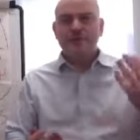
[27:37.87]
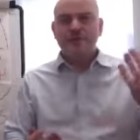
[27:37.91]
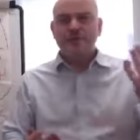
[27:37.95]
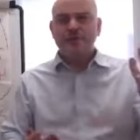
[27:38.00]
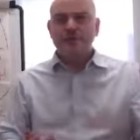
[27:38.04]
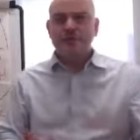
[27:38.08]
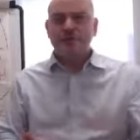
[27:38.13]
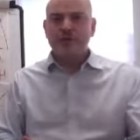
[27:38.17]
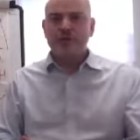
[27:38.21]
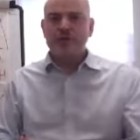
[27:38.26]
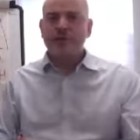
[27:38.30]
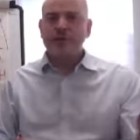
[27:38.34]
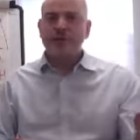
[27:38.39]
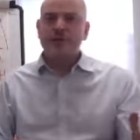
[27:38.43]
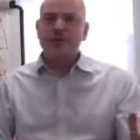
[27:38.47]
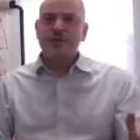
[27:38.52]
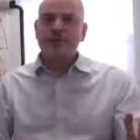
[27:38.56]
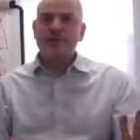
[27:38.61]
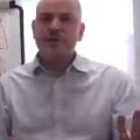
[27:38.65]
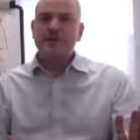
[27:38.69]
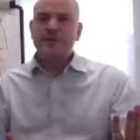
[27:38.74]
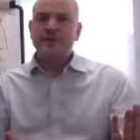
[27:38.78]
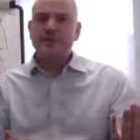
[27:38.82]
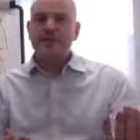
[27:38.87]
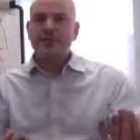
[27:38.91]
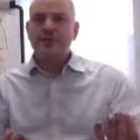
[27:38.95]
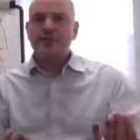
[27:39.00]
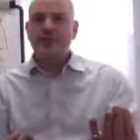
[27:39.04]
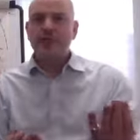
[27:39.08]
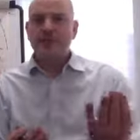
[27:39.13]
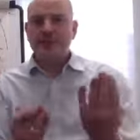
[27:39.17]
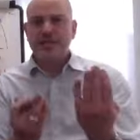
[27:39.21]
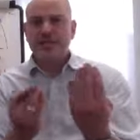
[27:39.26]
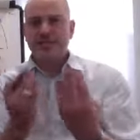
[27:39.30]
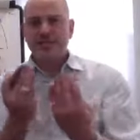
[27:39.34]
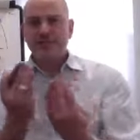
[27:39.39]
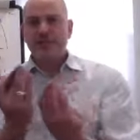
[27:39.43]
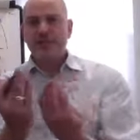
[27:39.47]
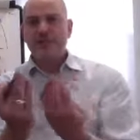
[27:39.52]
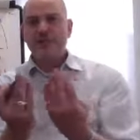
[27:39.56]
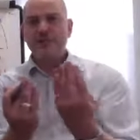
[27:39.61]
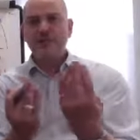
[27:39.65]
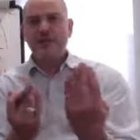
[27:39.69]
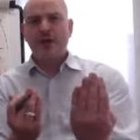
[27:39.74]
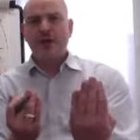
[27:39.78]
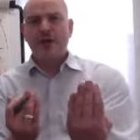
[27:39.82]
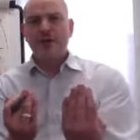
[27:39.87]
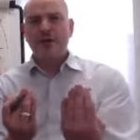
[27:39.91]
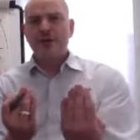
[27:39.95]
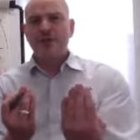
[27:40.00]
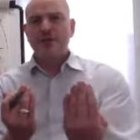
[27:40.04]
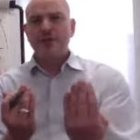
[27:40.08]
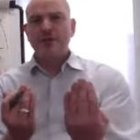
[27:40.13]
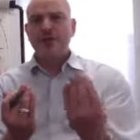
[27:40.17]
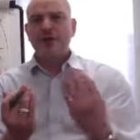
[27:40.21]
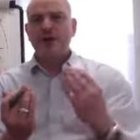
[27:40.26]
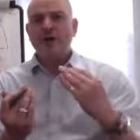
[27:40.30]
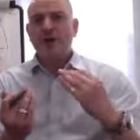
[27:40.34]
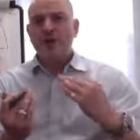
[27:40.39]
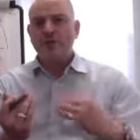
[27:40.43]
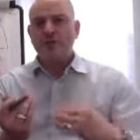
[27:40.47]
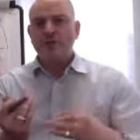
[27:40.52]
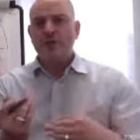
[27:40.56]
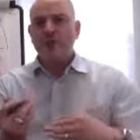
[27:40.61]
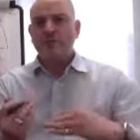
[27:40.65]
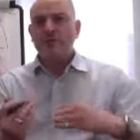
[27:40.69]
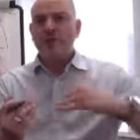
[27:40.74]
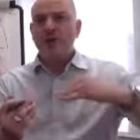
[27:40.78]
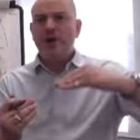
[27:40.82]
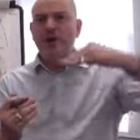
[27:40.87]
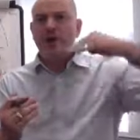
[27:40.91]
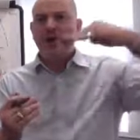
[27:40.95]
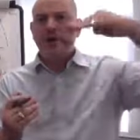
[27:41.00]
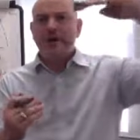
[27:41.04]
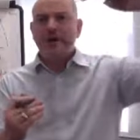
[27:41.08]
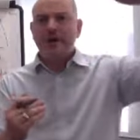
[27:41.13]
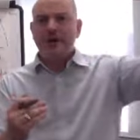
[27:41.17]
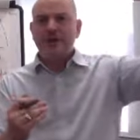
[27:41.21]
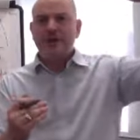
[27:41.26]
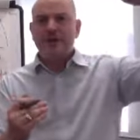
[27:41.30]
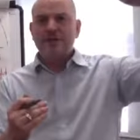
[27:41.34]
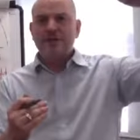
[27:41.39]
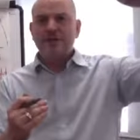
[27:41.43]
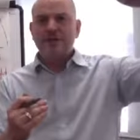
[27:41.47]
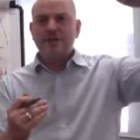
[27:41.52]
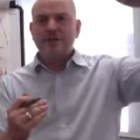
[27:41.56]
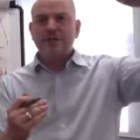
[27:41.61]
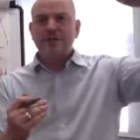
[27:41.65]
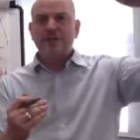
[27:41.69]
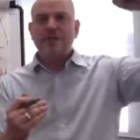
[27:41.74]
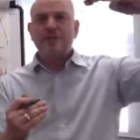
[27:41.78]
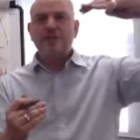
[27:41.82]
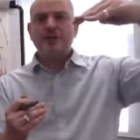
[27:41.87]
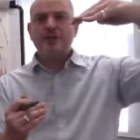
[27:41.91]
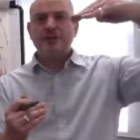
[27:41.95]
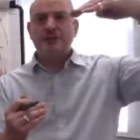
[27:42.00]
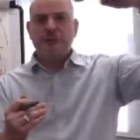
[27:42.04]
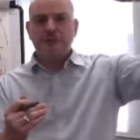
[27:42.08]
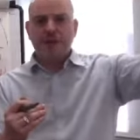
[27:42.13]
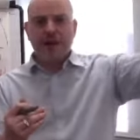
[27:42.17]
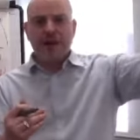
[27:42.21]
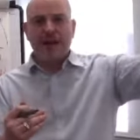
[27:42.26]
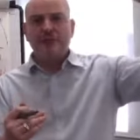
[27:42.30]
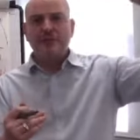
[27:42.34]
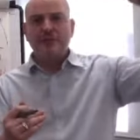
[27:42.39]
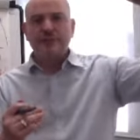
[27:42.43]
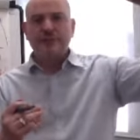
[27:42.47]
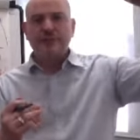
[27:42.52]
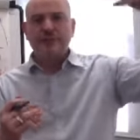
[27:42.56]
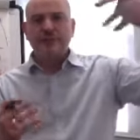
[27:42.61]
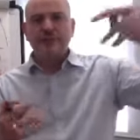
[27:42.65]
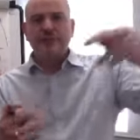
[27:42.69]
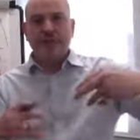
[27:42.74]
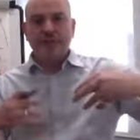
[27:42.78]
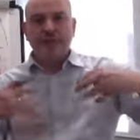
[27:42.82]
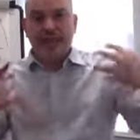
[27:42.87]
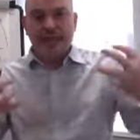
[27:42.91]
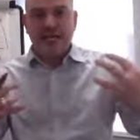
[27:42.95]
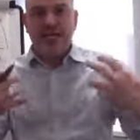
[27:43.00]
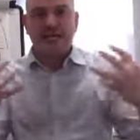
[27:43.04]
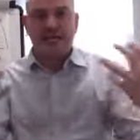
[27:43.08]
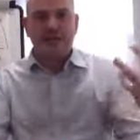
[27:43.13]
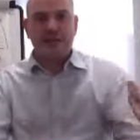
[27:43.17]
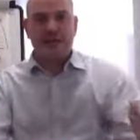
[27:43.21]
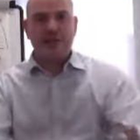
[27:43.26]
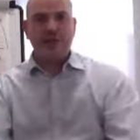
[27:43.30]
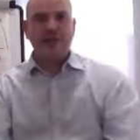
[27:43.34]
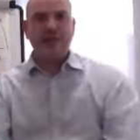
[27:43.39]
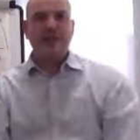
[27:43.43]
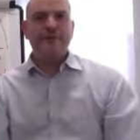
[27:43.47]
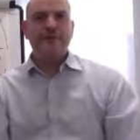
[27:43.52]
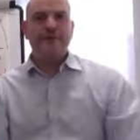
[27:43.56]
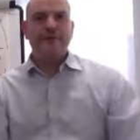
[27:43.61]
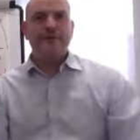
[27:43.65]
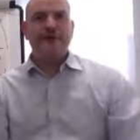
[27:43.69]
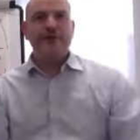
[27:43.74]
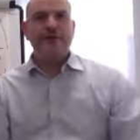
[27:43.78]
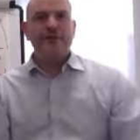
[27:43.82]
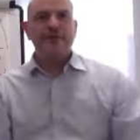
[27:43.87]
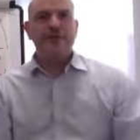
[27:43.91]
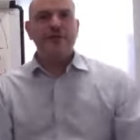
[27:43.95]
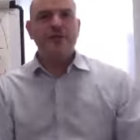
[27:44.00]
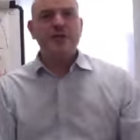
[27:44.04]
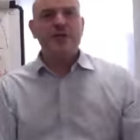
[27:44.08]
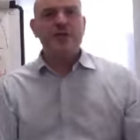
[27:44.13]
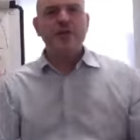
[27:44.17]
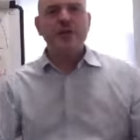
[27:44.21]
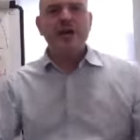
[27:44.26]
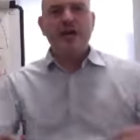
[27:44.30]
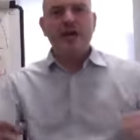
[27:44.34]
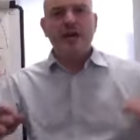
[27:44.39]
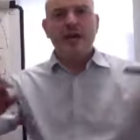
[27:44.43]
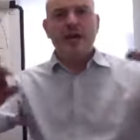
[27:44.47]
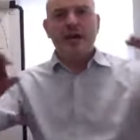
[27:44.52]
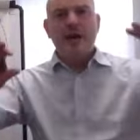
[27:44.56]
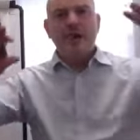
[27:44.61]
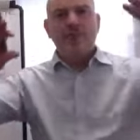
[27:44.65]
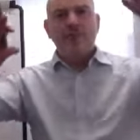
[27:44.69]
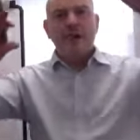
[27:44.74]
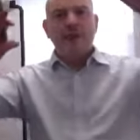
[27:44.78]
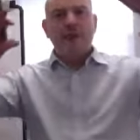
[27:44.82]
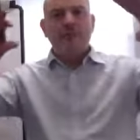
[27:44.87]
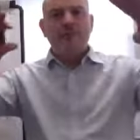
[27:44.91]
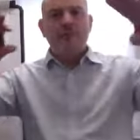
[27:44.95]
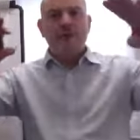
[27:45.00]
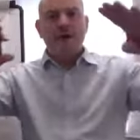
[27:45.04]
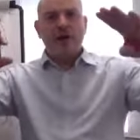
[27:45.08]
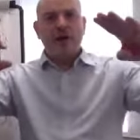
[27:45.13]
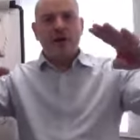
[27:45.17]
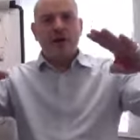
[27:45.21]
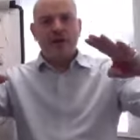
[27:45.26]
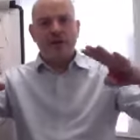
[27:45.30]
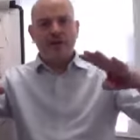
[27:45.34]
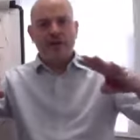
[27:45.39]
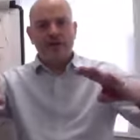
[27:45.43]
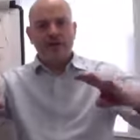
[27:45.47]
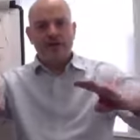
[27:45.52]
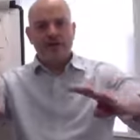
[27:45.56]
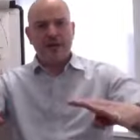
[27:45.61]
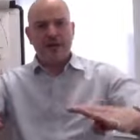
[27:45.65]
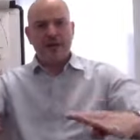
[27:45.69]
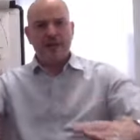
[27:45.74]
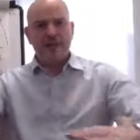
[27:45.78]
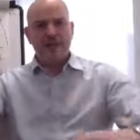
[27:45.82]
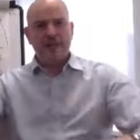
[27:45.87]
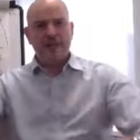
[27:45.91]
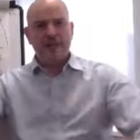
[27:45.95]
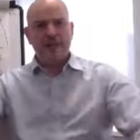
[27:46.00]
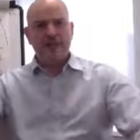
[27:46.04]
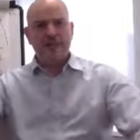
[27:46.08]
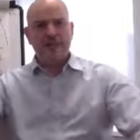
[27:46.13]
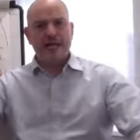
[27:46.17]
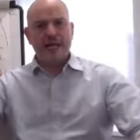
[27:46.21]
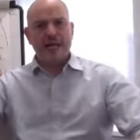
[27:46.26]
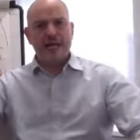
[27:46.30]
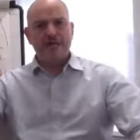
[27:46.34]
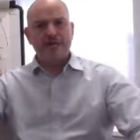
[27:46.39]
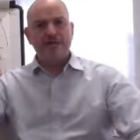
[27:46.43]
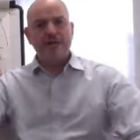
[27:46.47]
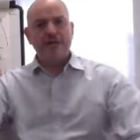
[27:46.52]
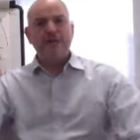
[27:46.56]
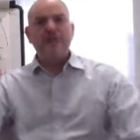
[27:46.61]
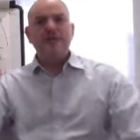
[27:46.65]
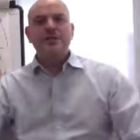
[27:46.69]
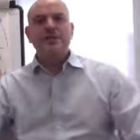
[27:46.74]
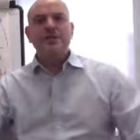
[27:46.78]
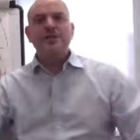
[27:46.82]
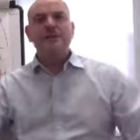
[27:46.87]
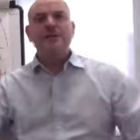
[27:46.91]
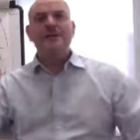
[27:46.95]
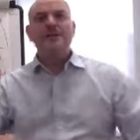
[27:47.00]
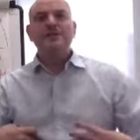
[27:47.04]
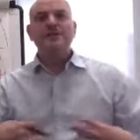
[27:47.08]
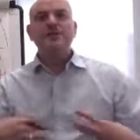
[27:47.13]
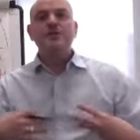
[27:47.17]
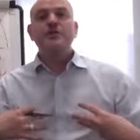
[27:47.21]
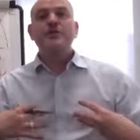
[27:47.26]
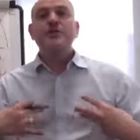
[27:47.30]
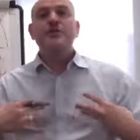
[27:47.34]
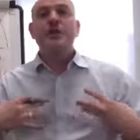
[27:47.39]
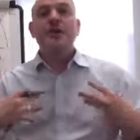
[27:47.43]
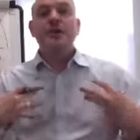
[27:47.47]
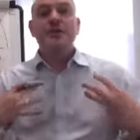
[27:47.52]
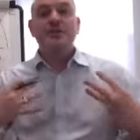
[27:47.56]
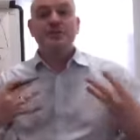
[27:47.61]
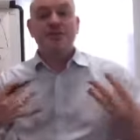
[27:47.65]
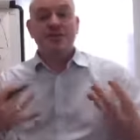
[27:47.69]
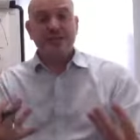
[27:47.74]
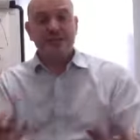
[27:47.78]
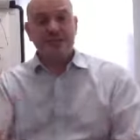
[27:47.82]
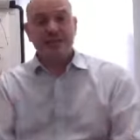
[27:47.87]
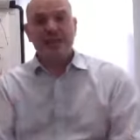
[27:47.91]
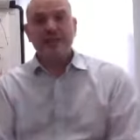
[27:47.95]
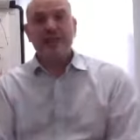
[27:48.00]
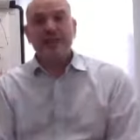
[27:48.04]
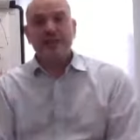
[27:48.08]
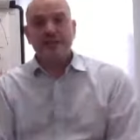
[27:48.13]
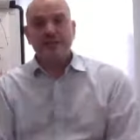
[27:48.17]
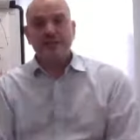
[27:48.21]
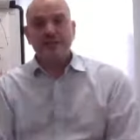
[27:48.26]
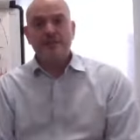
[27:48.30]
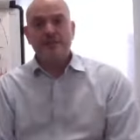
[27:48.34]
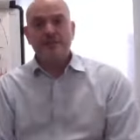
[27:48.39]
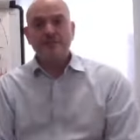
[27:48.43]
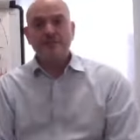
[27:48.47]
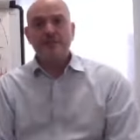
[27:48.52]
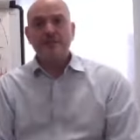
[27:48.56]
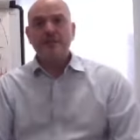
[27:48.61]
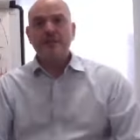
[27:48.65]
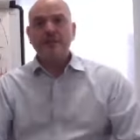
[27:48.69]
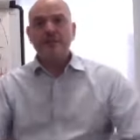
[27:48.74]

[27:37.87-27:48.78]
the autonomic nervous system, which has 2 parts. One part that excites us and arouses us and gets us ready for action, and one part that calms us down. So let's use our skills